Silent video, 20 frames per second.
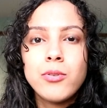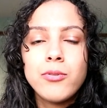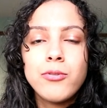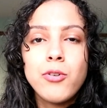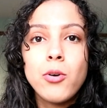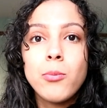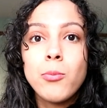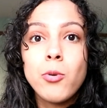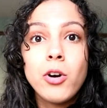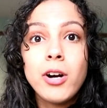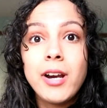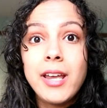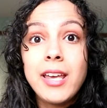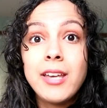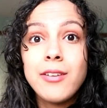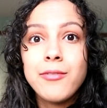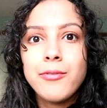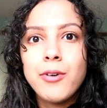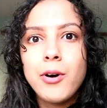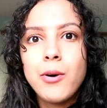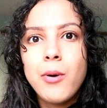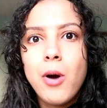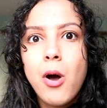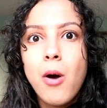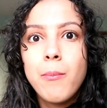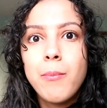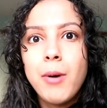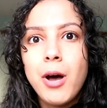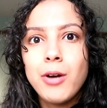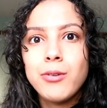for more info
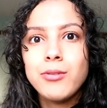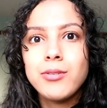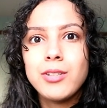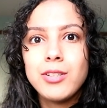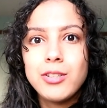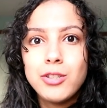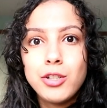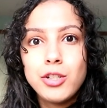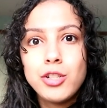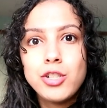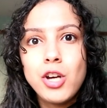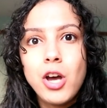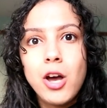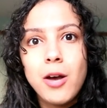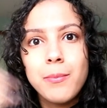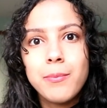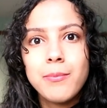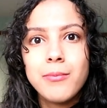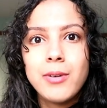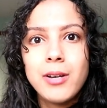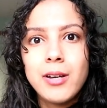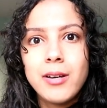about the job